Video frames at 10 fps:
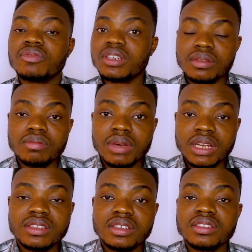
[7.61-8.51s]
whether
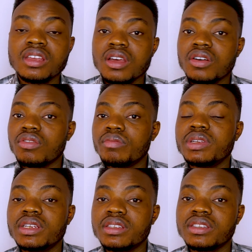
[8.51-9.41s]
masters or
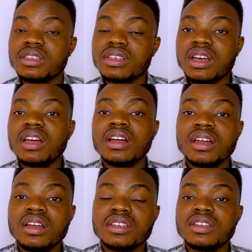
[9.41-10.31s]
BSc,
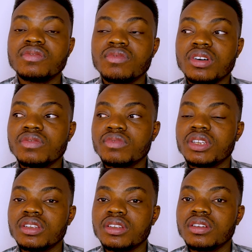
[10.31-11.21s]
are in one
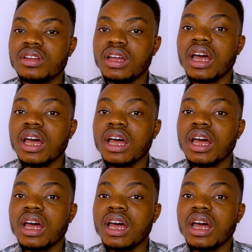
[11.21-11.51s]
way,